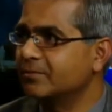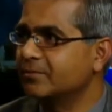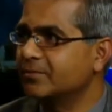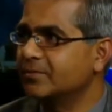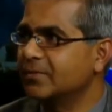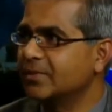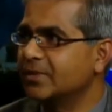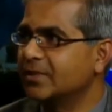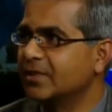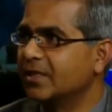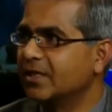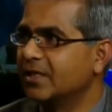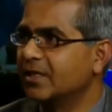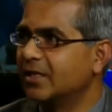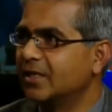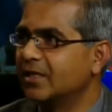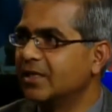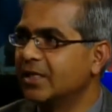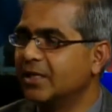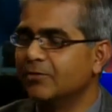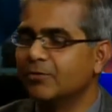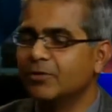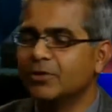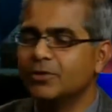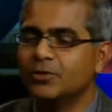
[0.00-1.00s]
Right.
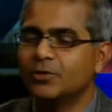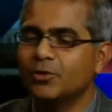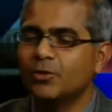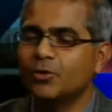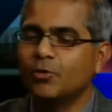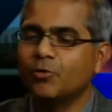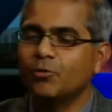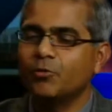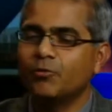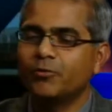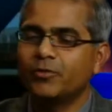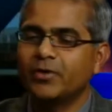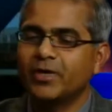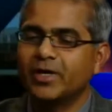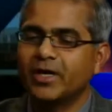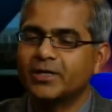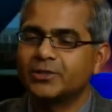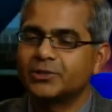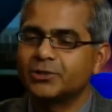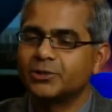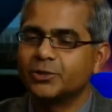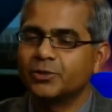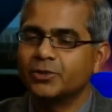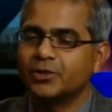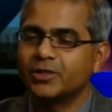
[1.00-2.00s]
Even though we
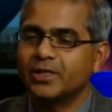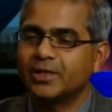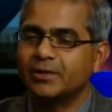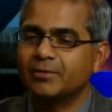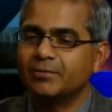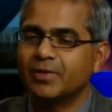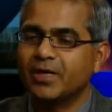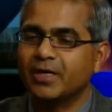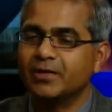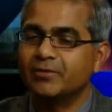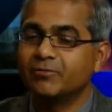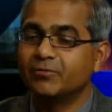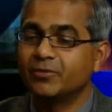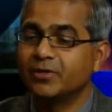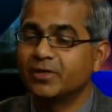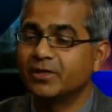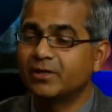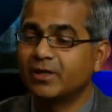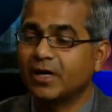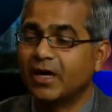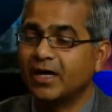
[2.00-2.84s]
assure them and we,